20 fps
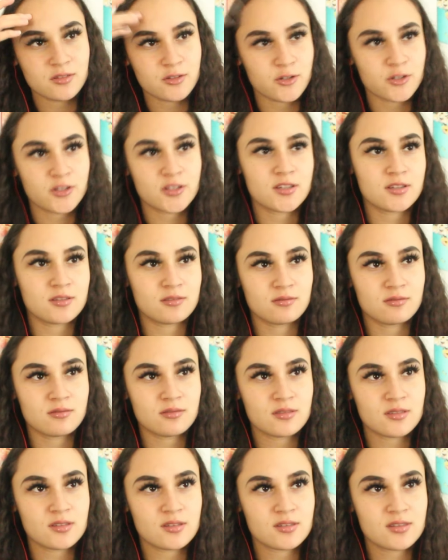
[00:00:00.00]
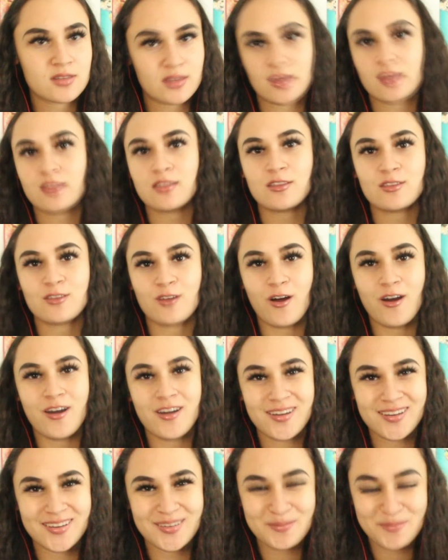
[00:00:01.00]
literally singing the
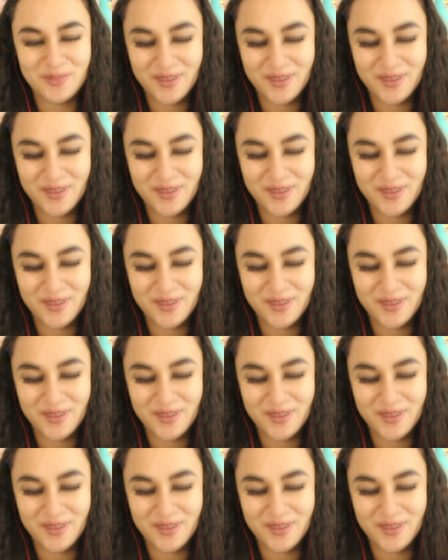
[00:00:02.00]
song.